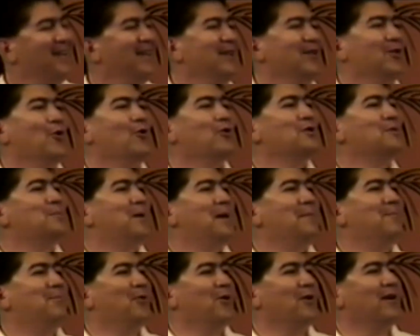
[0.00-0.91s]
Those
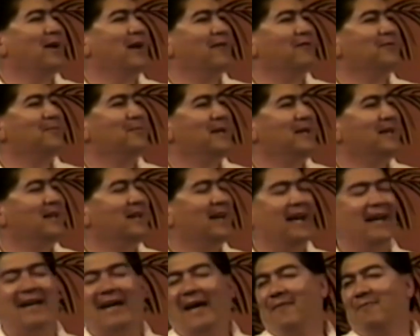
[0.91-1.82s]
people loved me
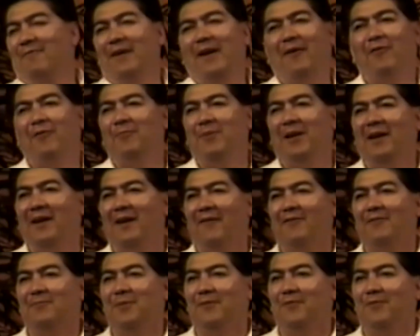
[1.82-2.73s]
like I have never been
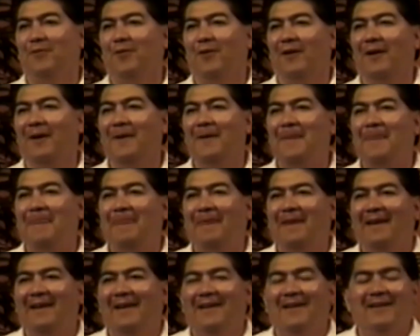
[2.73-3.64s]
loved before.
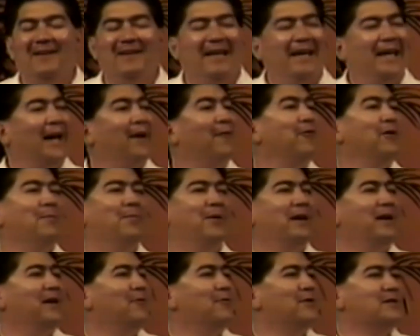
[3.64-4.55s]

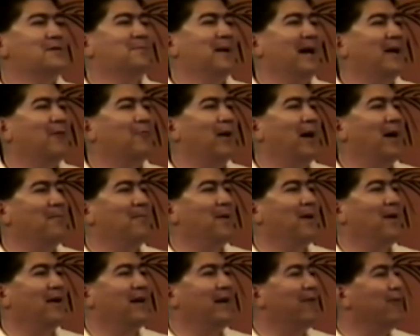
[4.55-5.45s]
Everybody was my
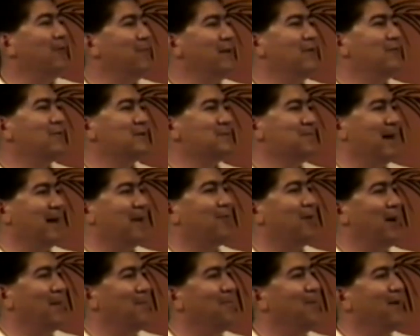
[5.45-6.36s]
grandma and everybody was my
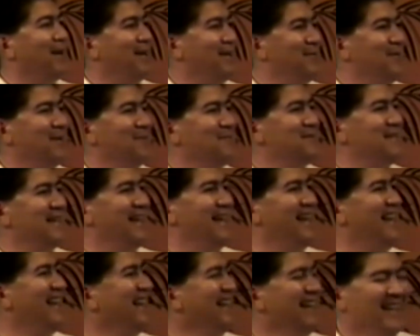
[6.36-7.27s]
grandpa. You know what I'm
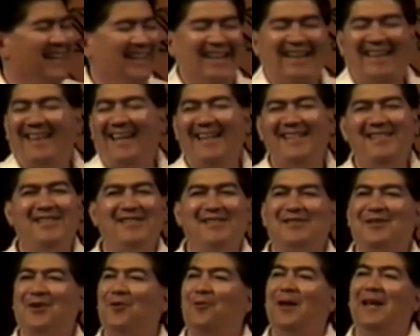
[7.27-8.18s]
saying? They
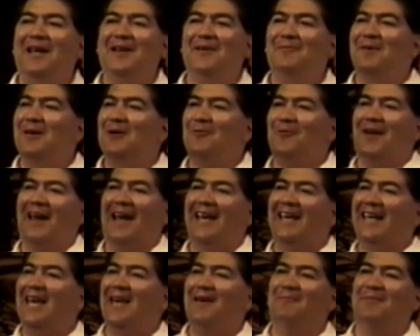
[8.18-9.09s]
just greeted me when I
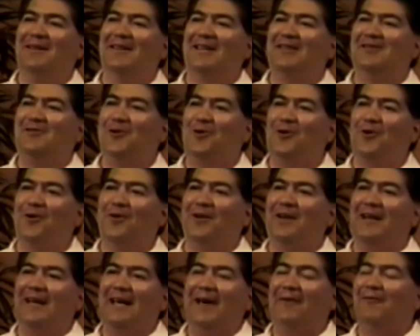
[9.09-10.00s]
came in the door,
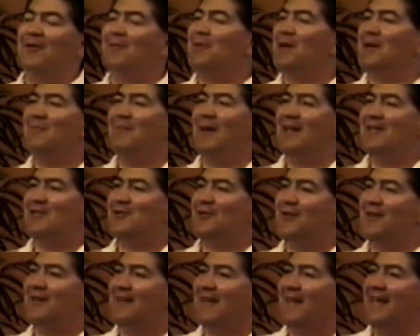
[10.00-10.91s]
and everybody made sure
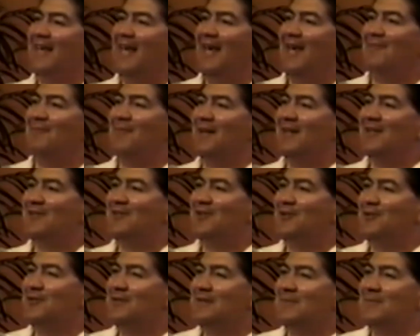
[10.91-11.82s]
that they came and
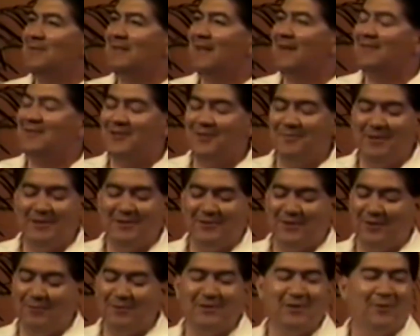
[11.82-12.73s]
introduced themselves to me.
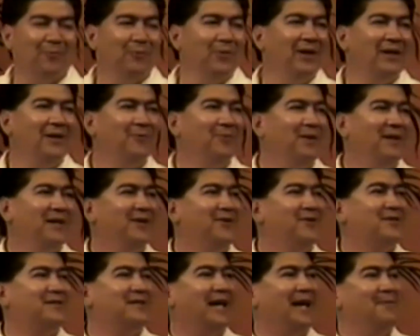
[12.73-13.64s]
So it was a really, really
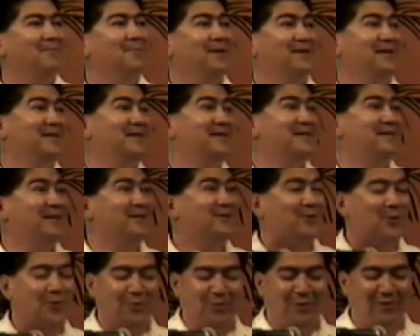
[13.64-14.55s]
good time, but this is a
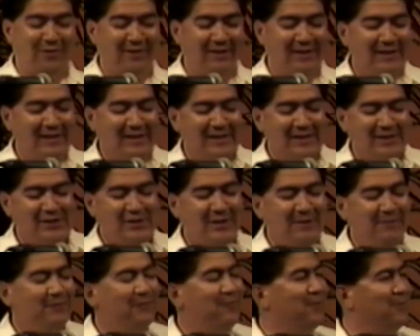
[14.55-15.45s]
total
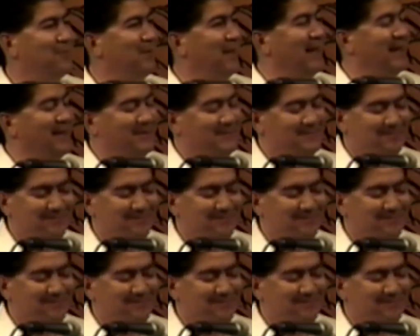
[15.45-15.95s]
shift from that.